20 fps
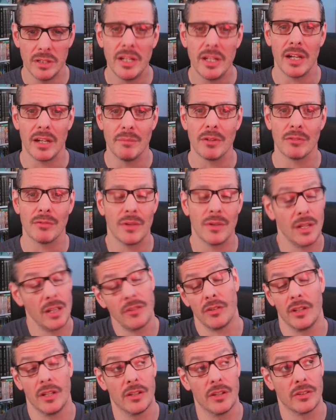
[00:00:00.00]
yeah, it makes,
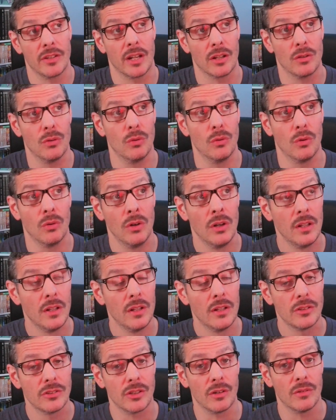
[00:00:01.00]
actually it is kind of cool.
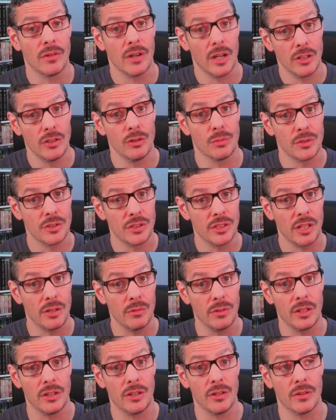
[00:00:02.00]
So I do appreciate
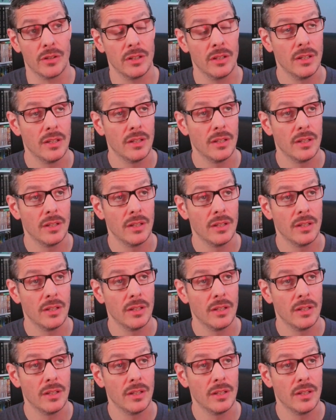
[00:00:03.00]
when you do it.